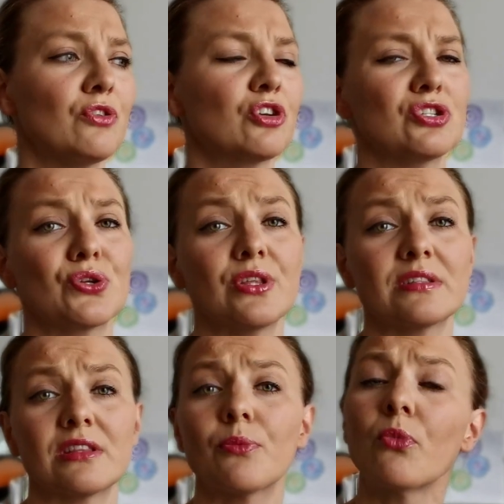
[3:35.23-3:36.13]
You can do
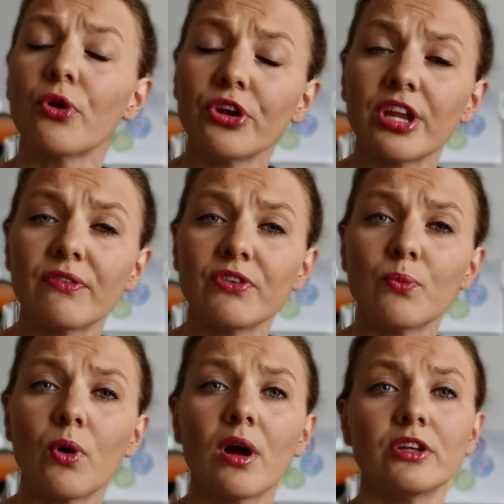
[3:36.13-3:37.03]
these in the morning if
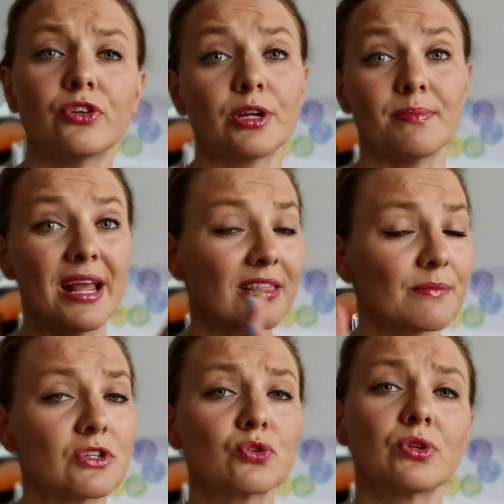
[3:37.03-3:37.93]
you want. You can make
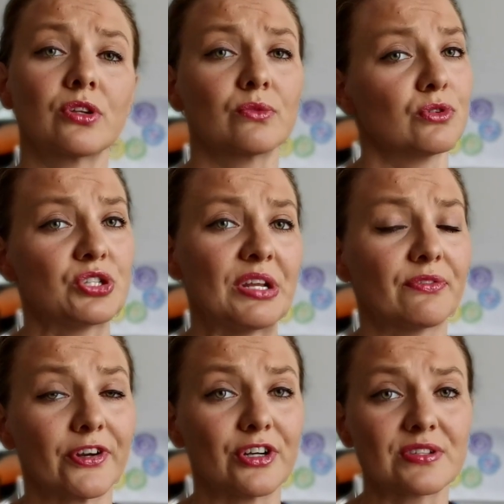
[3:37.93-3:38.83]
them into a little
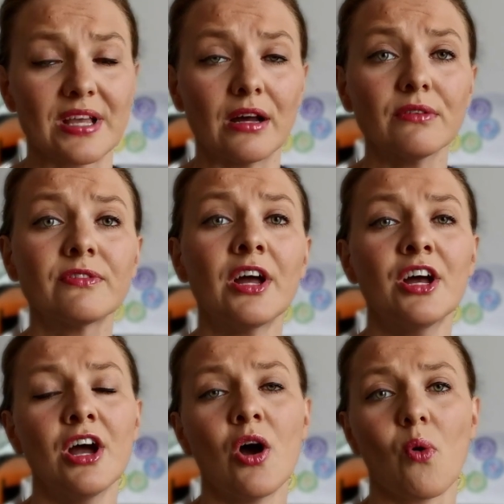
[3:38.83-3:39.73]
routine for yourself,
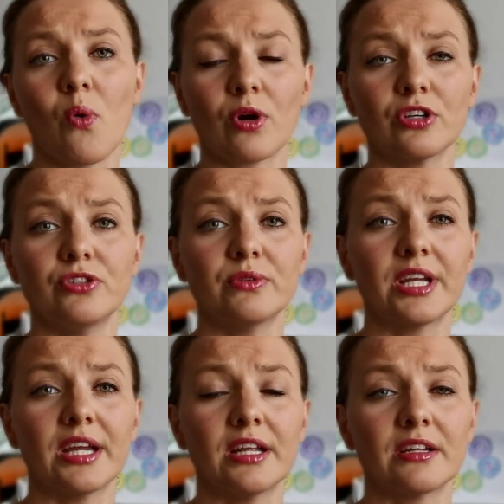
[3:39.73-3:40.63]
or you
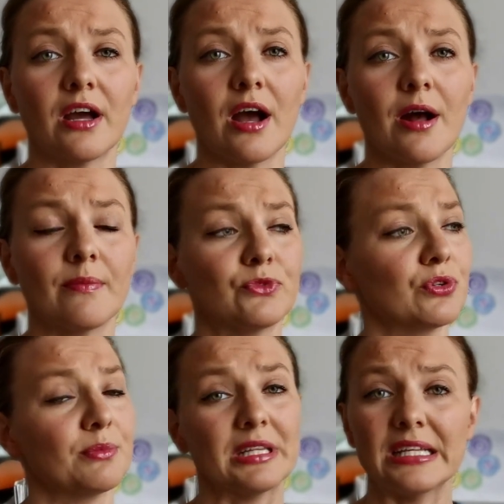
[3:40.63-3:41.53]
can
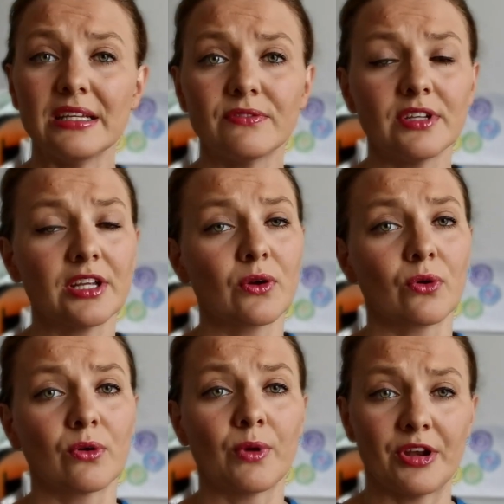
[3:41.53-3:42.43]
do them in the evening
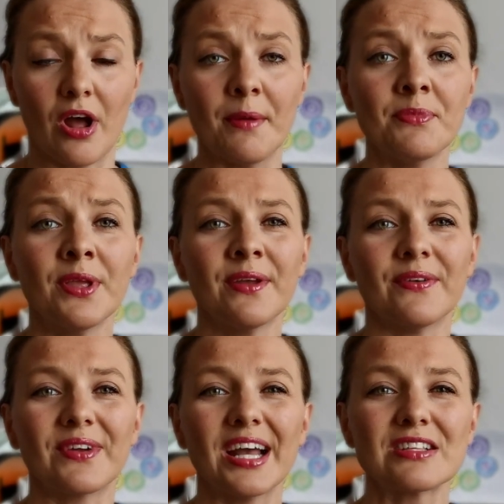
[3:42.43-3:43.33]
or whatnot.
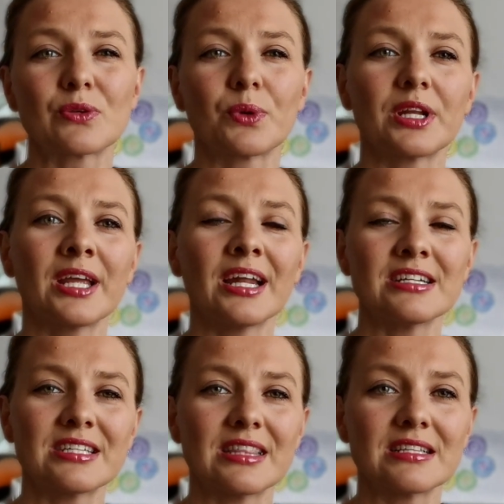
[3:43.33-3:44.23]
Okay, so we're gonna get
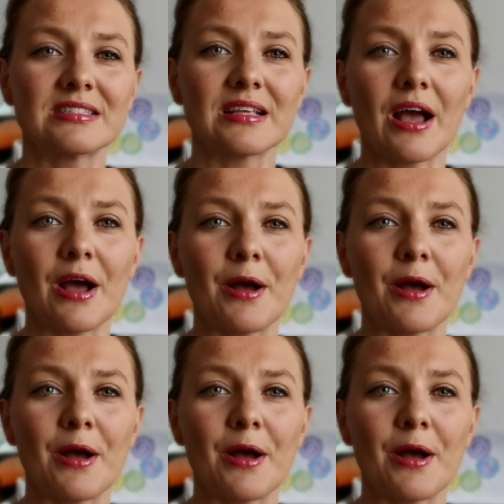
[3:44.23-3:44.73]
into this